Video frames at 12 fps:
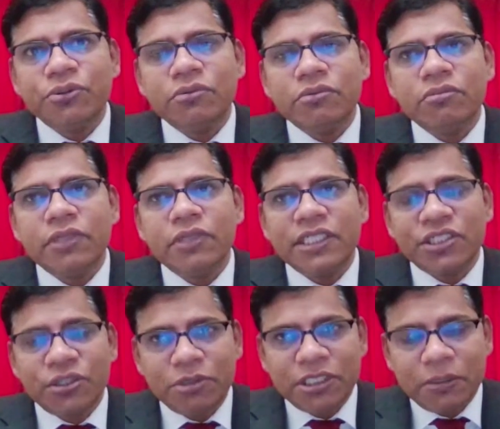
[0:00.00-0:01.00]
establish
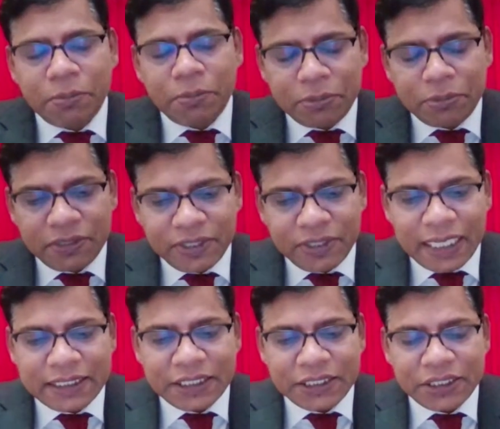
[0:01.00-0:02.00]
the purpose of
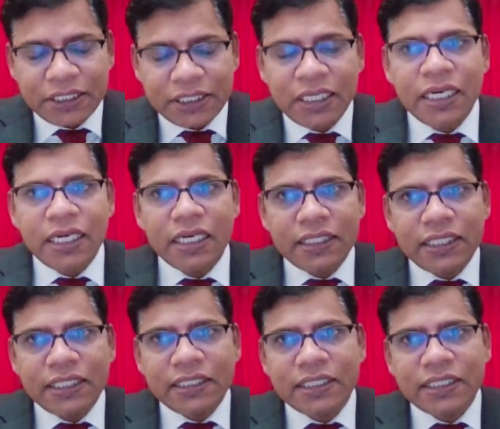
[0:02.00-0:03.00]
transaction.
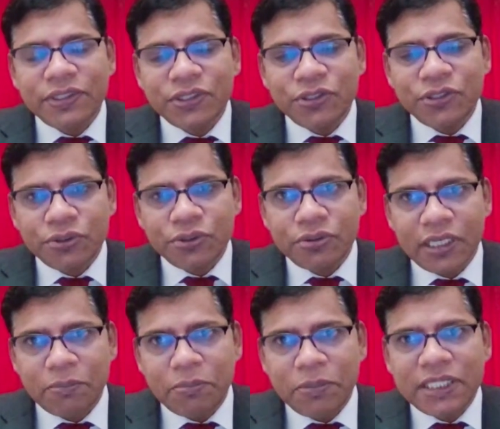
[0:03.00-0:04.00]
This gives you a
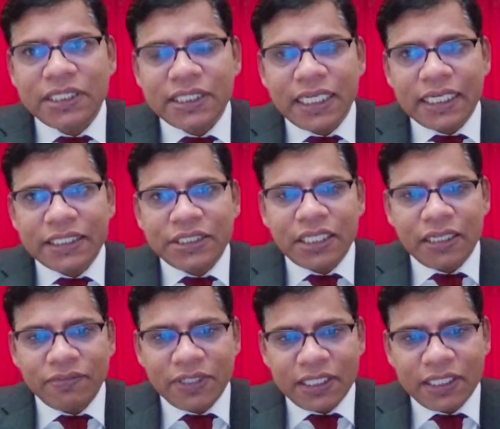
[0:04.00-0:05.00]
basic understanding of the
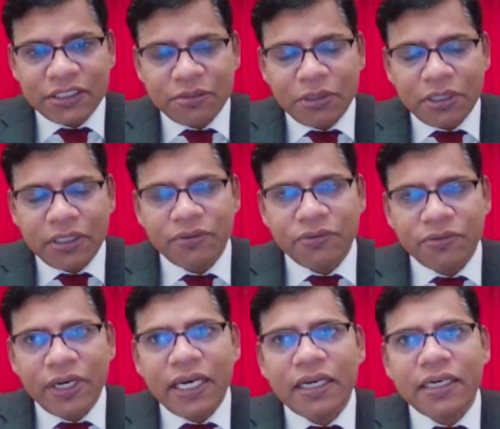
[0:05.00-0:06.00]
customer
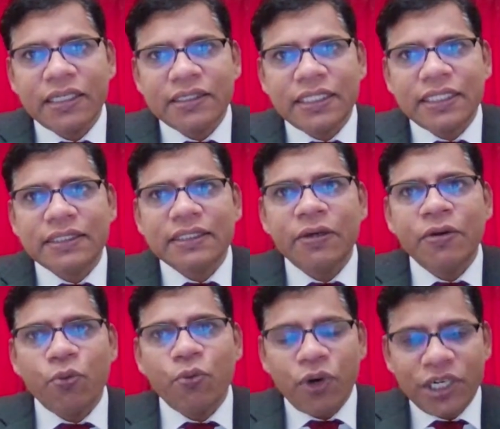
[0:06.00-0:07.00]
where it says
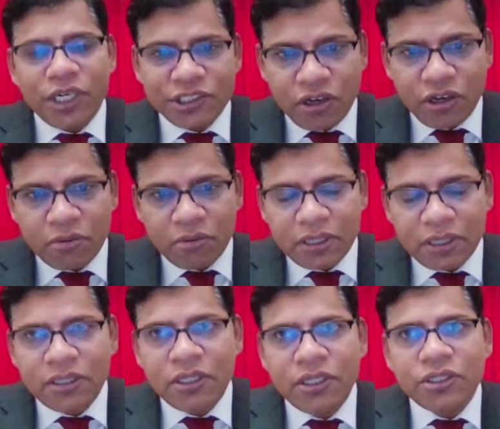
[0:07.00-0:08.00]
what is normal.
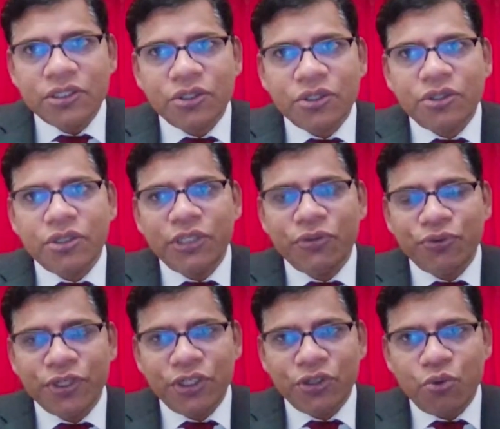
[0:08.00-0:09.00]
So if we
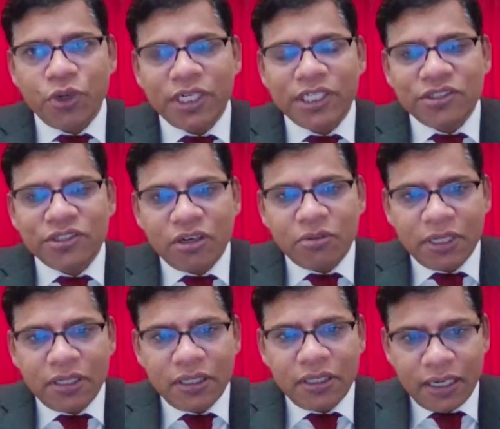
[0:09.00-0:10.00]
know what is normal,
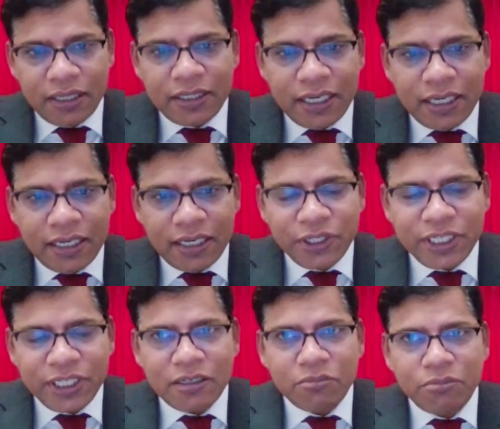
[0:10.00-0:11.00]
and then we
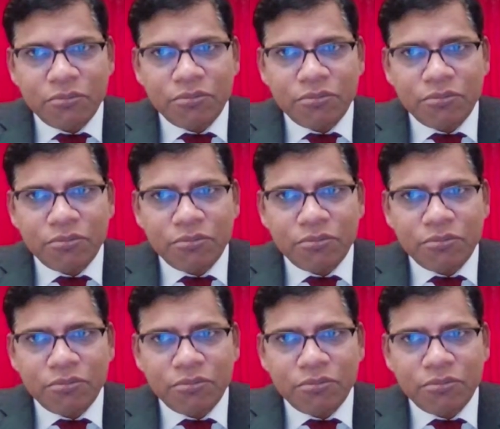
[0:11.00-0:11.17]
can